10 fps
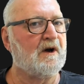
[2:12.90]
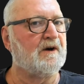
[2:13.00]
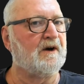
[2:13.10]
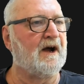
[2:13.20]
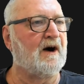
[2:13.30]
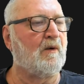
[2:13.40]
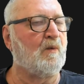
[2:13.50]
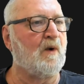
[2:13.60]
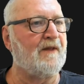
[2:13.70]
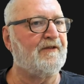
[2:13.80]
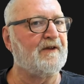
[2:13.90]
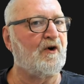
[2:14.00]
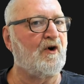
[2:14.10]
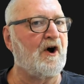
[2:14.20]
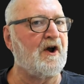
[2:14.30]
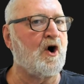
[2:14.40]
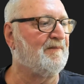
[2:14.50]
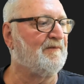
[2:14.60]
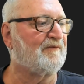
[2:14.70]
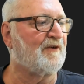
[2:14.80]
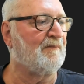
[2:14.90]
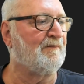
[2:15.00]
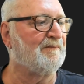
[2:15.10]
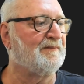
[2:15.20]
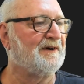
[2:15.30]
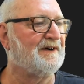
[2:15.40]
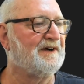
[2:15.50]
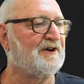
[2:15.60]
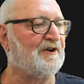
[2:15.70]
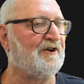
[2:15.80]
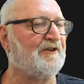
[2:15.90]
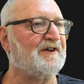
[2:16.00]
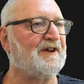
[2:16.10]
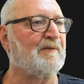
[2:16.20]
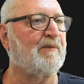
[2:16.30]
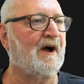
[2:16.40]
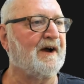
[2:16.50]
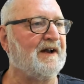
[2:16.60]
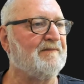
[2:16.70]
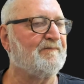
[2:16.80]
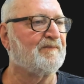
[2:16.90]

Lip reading: Now, one thing I know from using the plugin